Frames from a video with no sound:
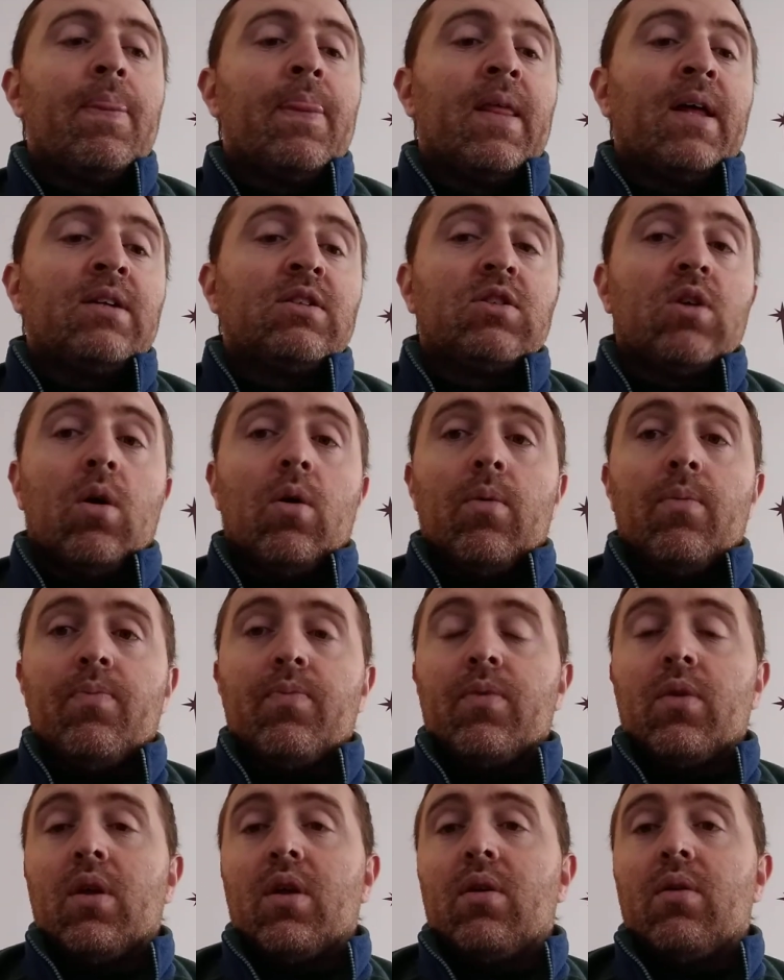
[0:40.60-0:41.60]
So
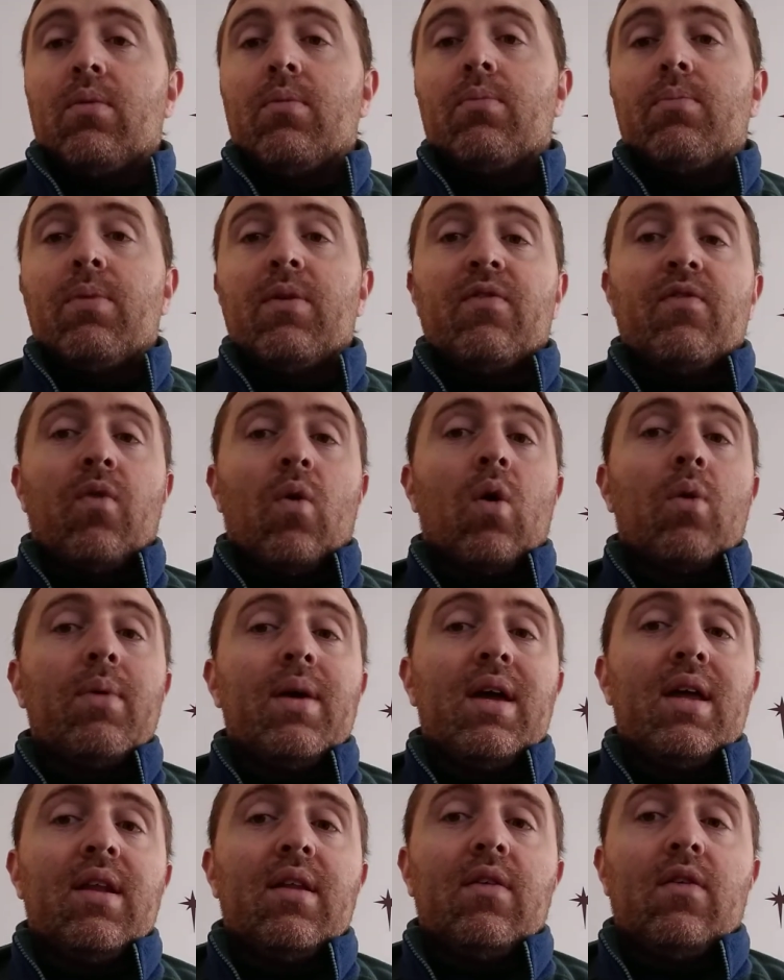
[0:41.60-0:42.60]
before we
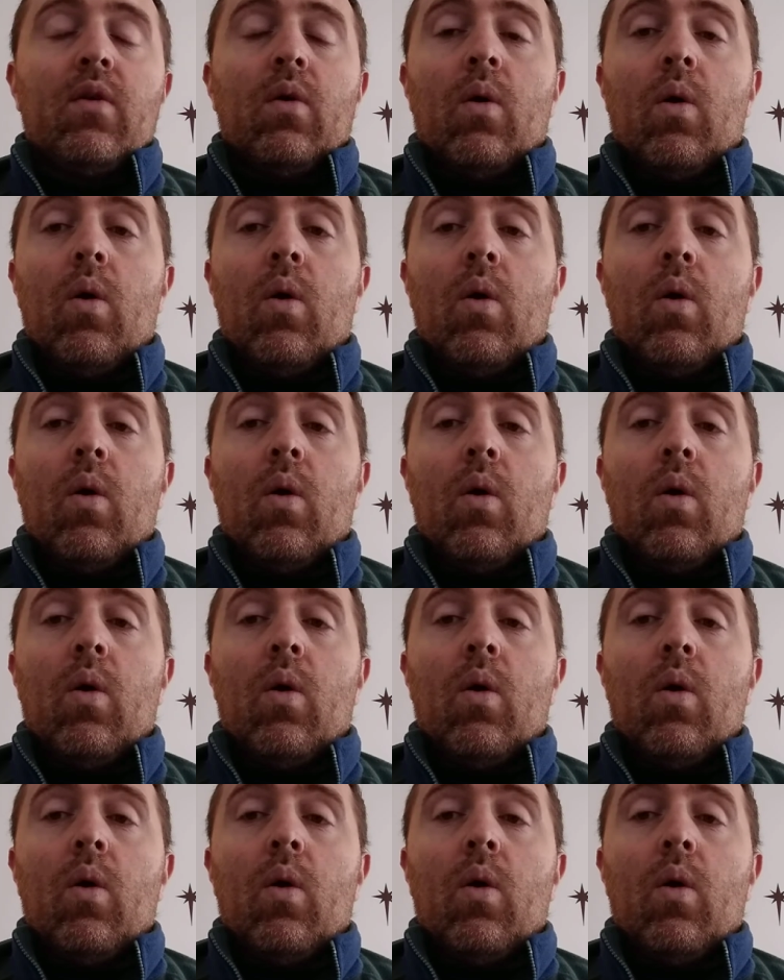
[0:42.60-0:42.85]
get into a